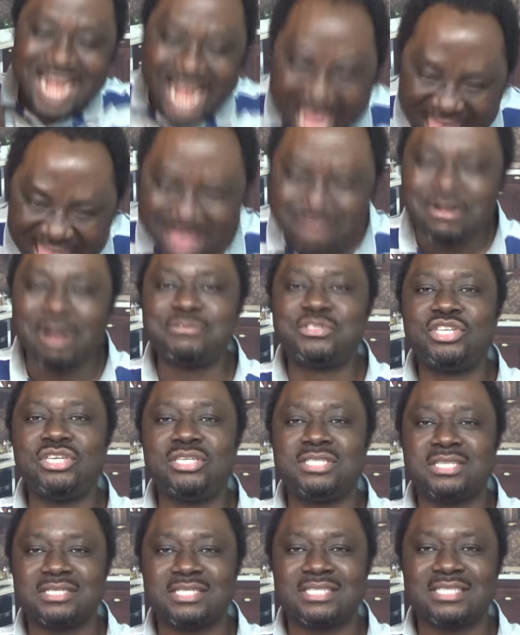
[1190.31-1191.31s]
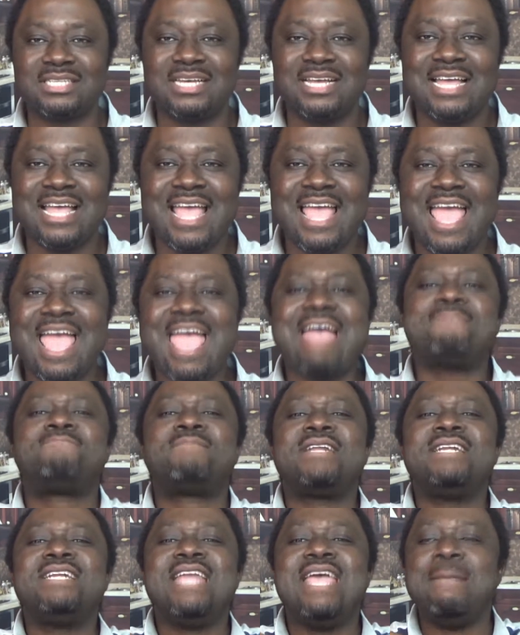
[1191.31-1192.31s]
name of Jesus,
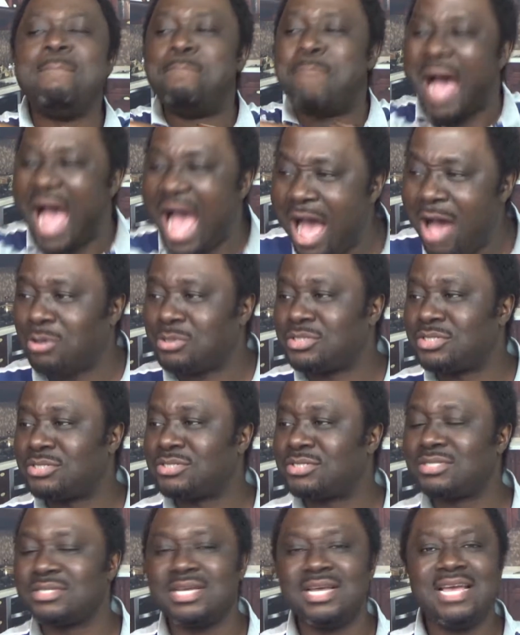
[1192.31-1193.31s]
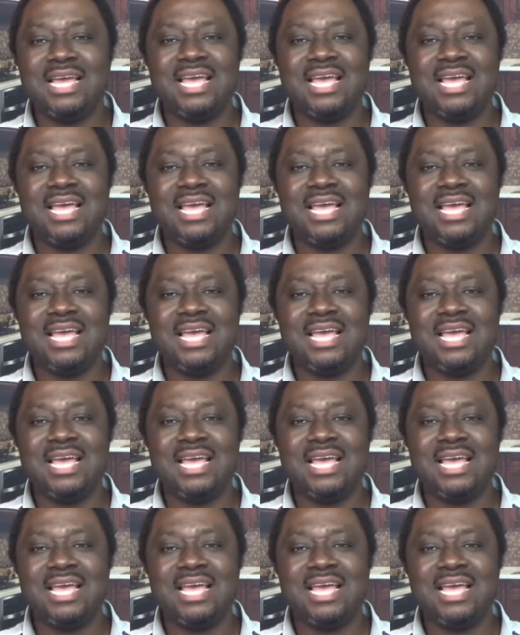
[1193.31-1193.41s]
every knee bows.